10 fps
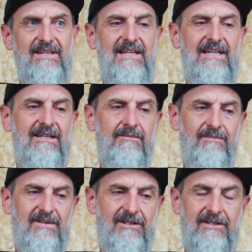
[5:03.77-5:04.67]

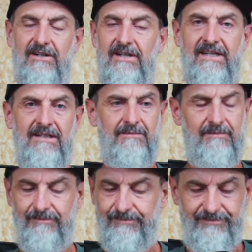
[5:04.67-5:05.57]
Like I
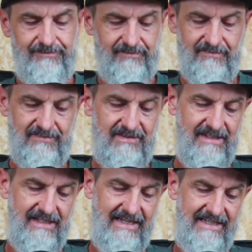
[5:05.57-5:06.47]

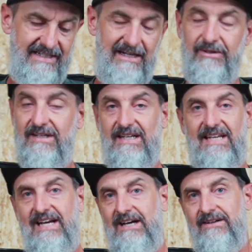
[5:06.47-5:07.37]
ended up with an
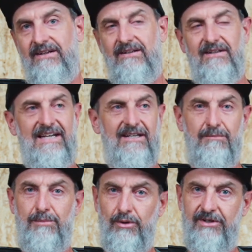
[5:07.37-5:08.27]
accountant, I had a
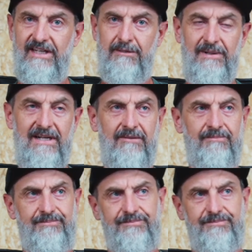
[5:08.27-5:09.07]
bookkeeper,